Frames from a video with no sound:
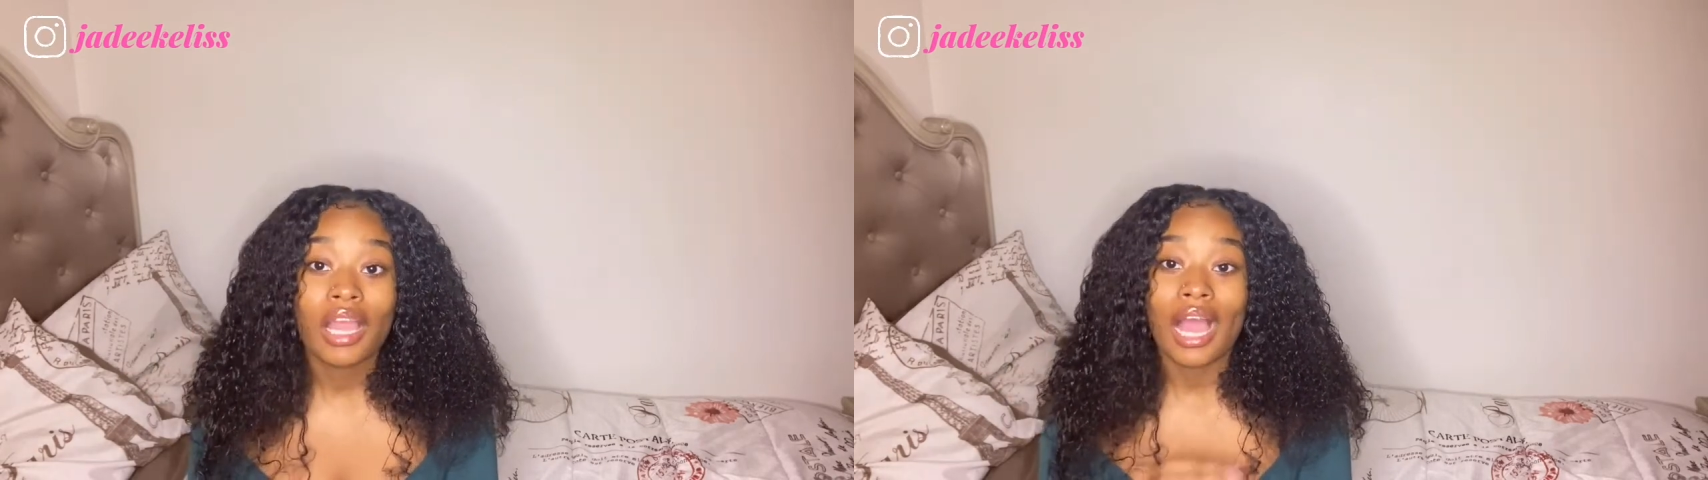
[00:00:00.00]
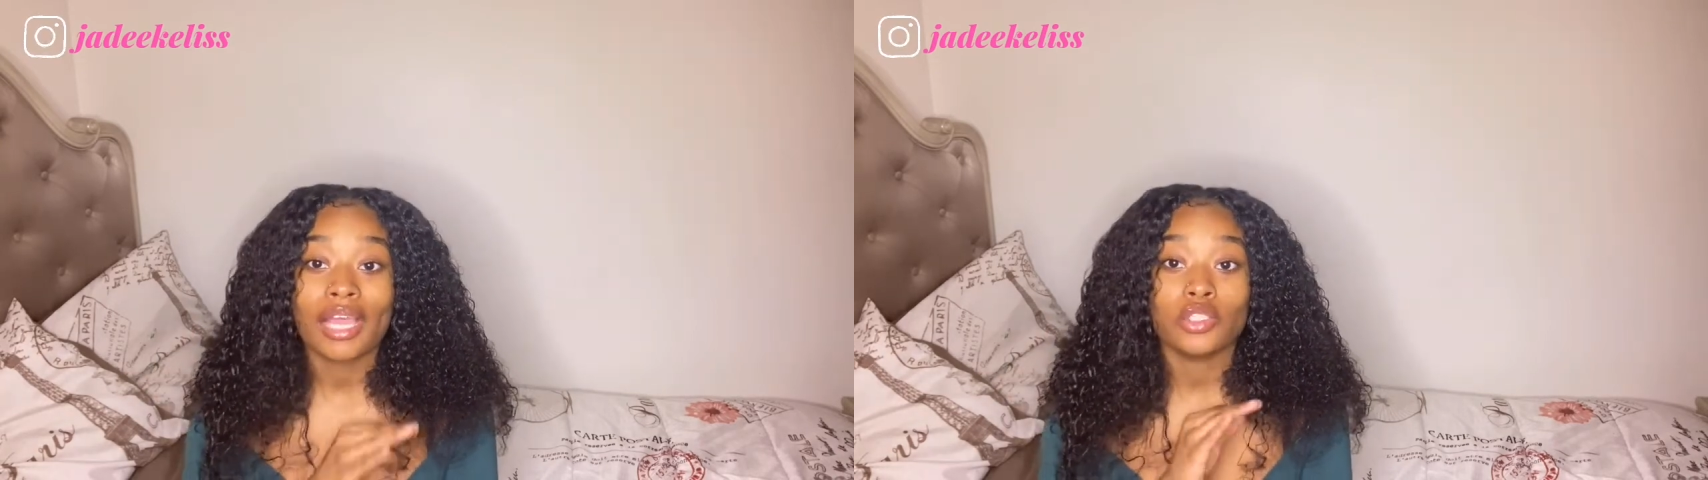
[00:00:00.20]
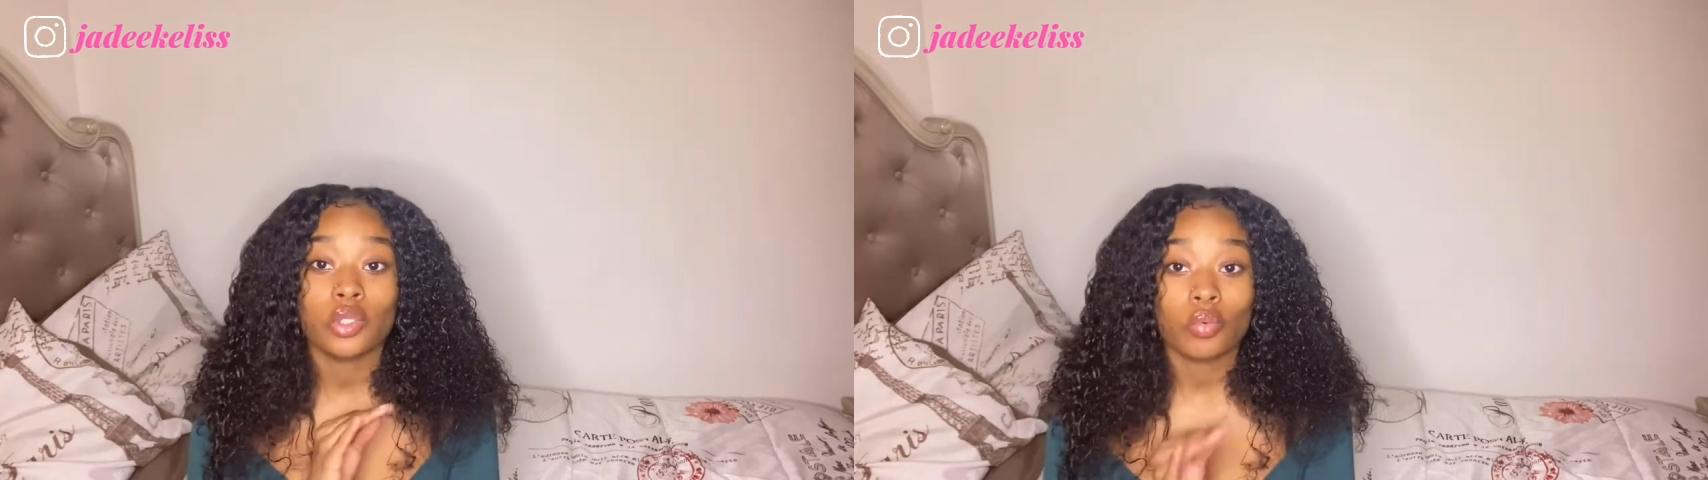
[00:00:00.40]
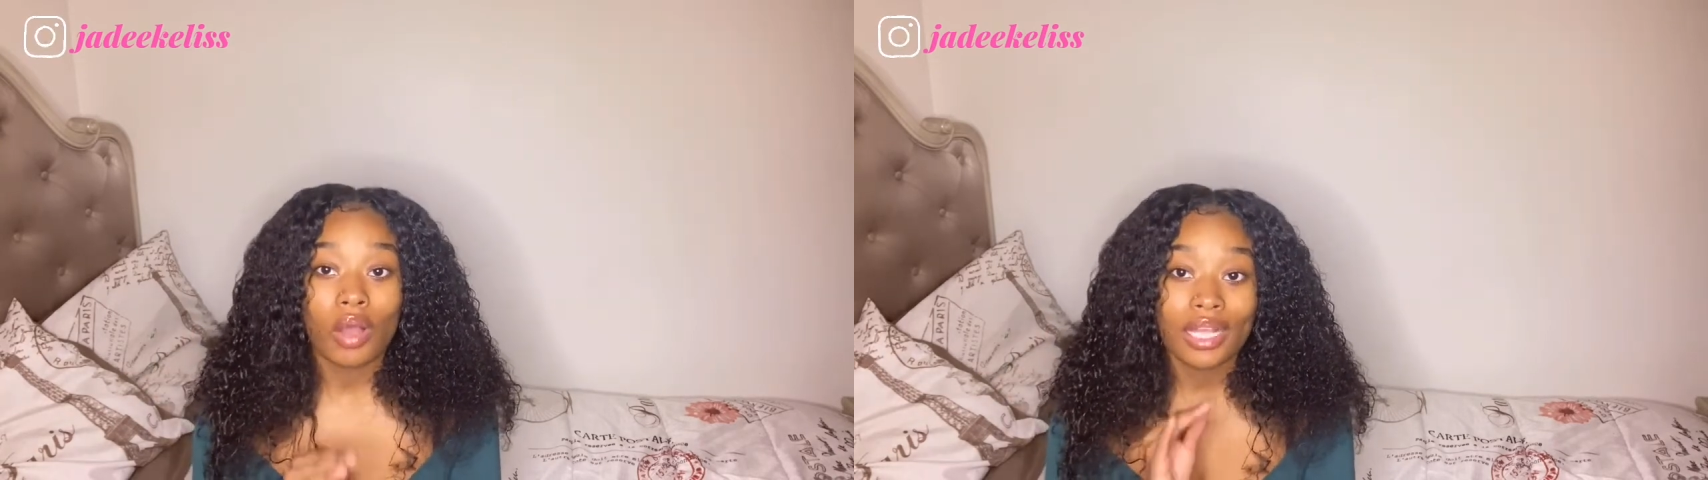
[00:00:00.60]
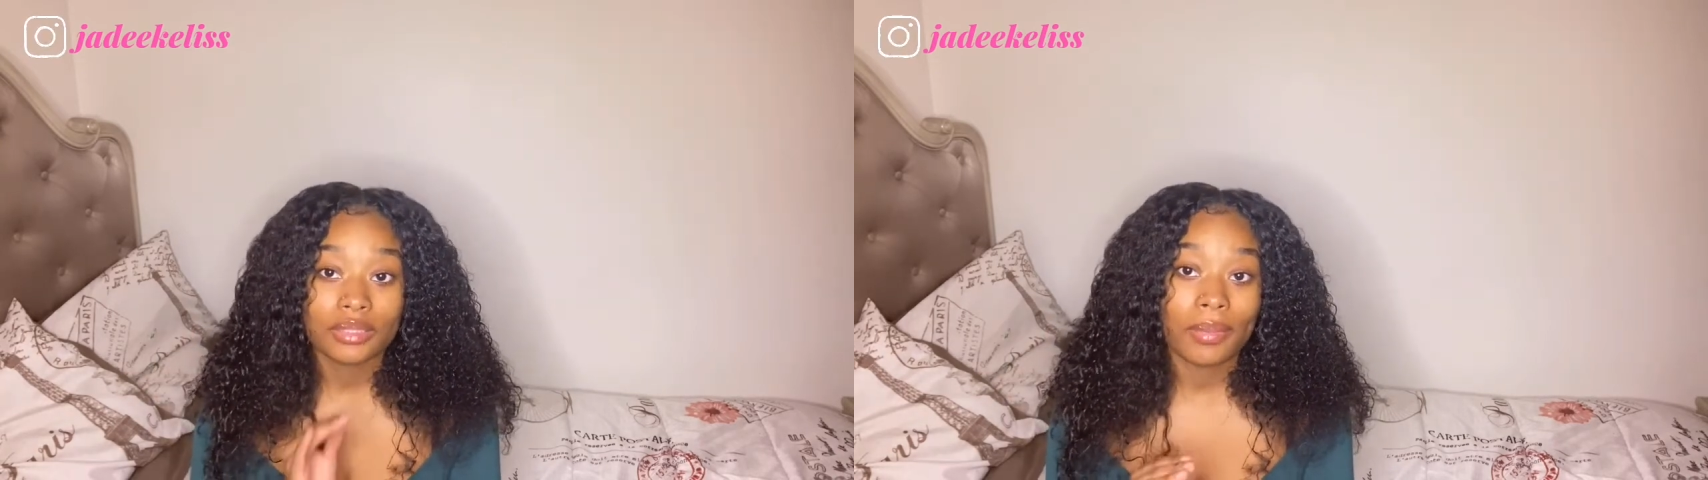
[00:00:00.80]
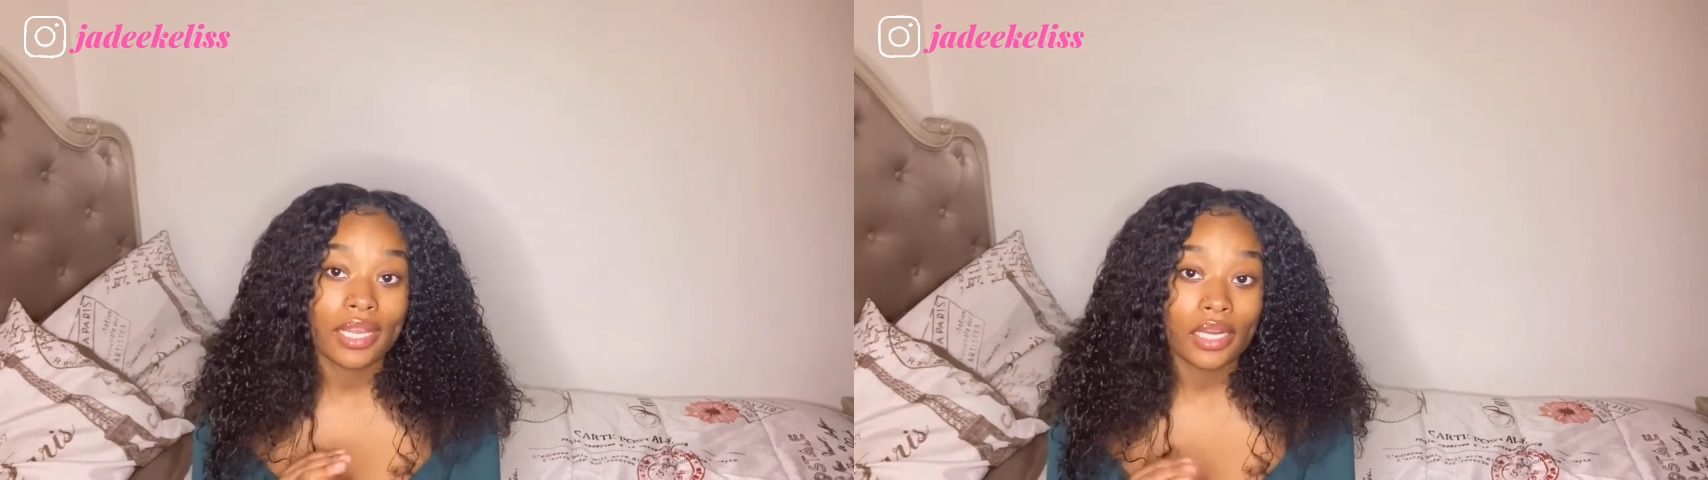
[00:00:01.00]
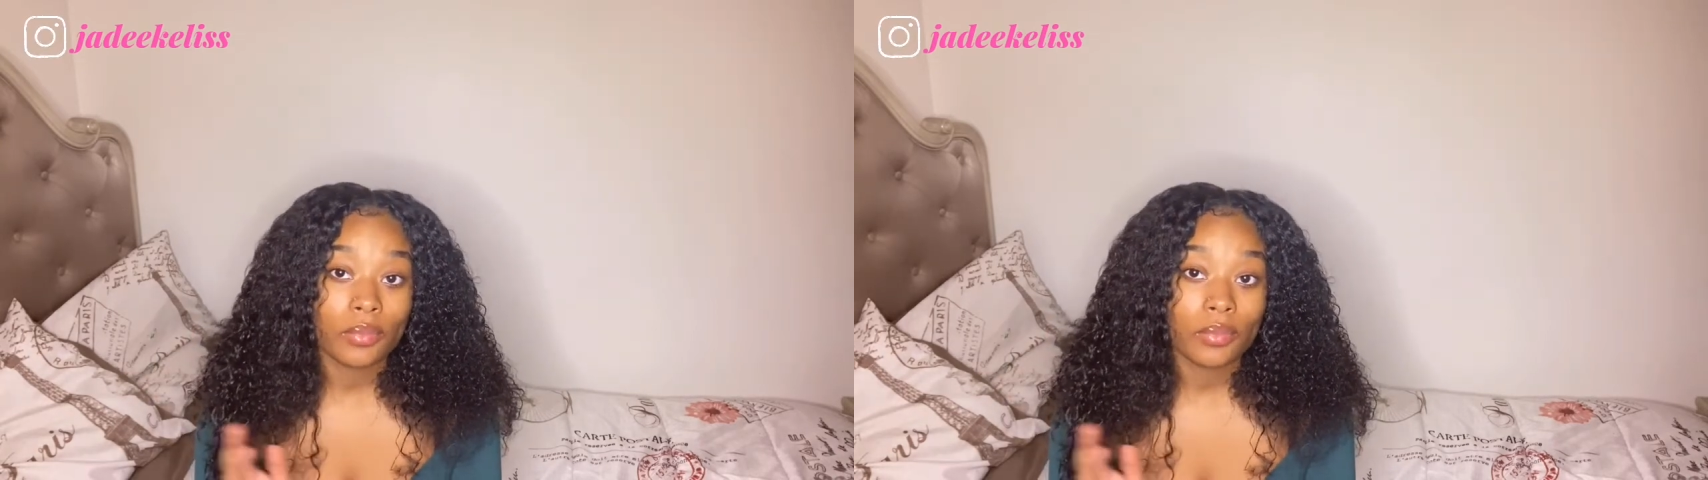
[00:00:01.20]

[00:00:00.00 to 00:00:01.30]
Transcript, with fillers: I used to wash my hair